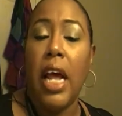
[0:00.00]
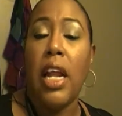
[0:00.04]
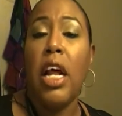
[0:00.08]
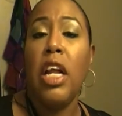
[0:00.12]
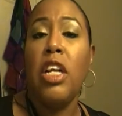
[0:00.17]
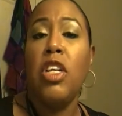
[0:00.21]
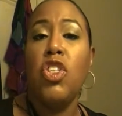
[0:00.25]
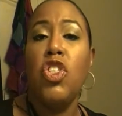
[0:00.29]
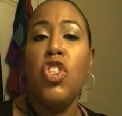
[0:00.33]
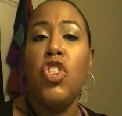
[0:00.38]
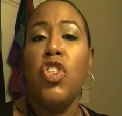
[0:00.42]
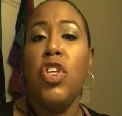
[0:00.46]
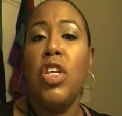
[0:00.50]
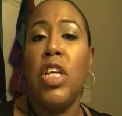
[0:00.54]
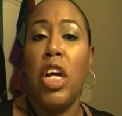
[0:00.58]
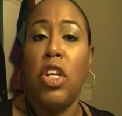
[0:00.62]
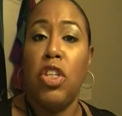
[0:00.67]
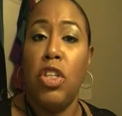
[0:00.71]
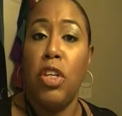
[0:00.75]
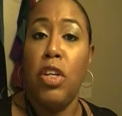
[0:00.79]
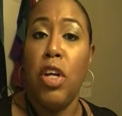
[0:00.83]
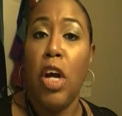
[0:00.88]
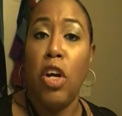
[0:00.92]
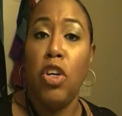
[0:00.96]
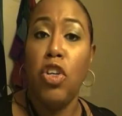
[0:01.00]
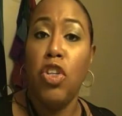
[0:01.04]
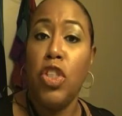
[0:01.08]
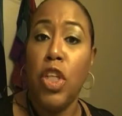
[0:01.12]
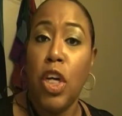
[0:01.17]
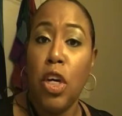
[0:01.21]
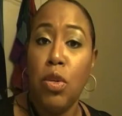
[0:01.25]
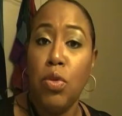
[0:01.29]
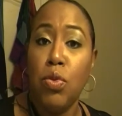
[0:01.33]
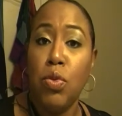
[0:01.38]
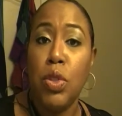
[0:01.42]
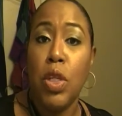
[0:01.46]
I understood
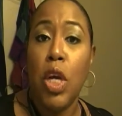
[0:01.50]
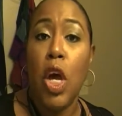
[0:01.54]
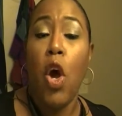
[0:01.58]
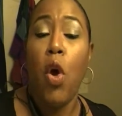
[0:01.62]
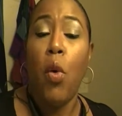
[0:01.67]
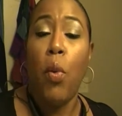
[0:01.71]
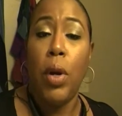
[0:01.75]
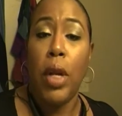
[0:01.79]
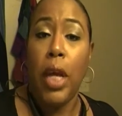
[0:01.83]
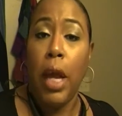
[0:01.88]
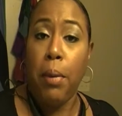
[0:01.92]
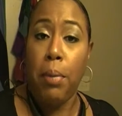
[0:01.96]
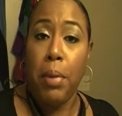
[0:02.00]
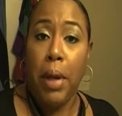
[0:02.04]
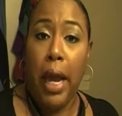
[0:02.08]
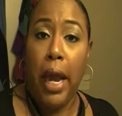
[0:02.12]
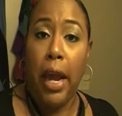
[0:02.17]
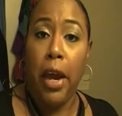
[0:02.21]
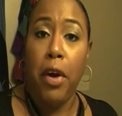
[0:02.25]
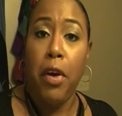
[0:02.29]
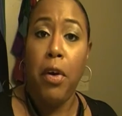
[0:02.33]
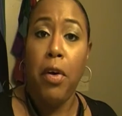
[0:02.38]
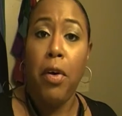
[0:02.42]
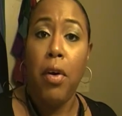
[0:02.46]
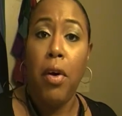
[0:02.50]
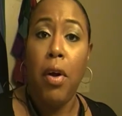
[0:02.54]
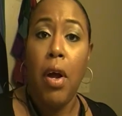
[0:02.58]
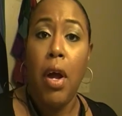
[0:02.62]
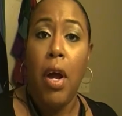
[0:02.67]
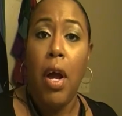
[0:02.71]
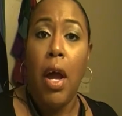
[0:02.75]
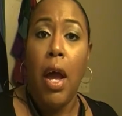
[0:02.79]
undertones when it came to hair.